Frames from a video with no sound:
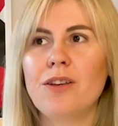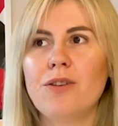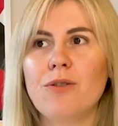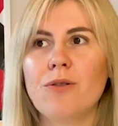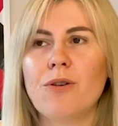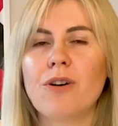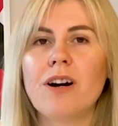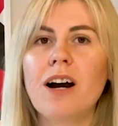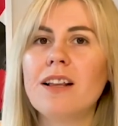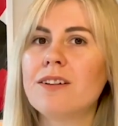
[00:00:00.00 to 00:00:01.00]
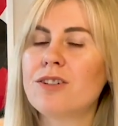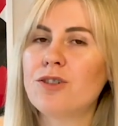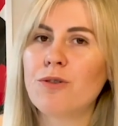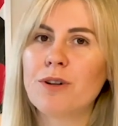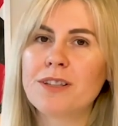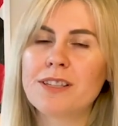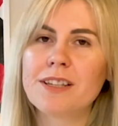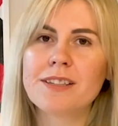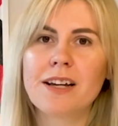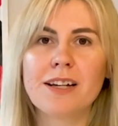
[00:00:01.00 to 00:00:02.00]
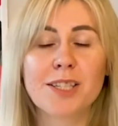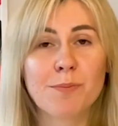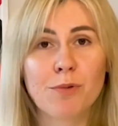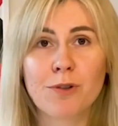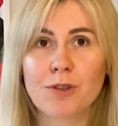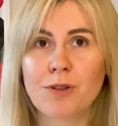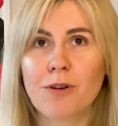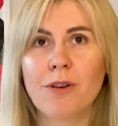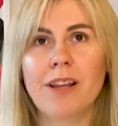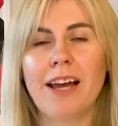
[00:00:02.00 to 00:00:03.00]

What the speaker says: your color choices are spot on,